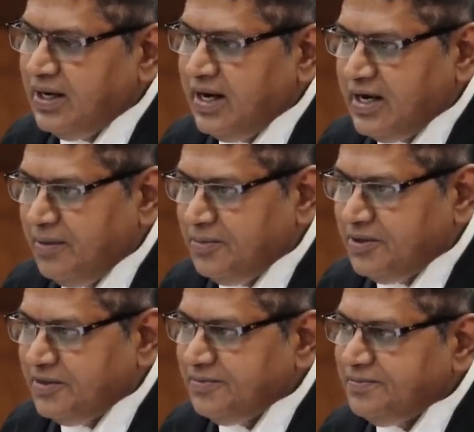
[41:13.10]
attempt.
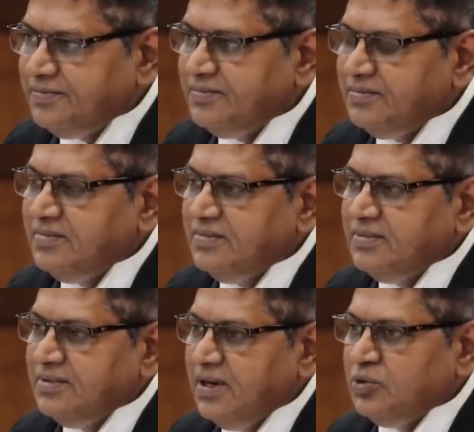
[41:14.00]

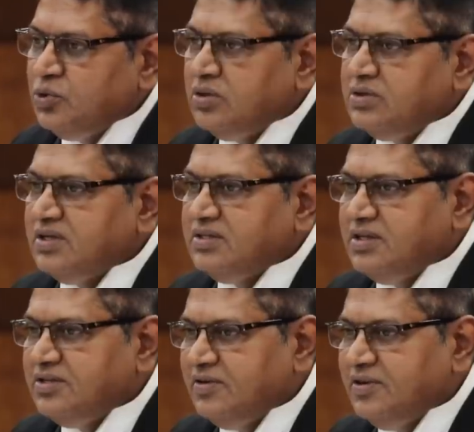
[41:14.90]
I was not
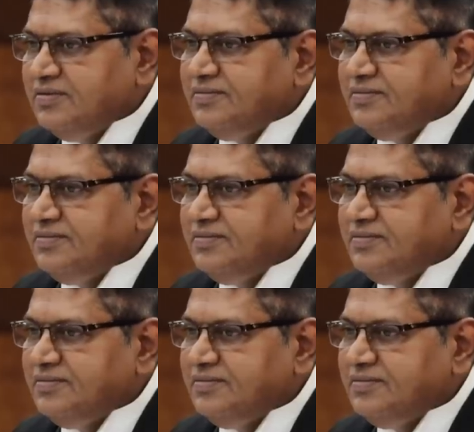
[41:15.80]
successful.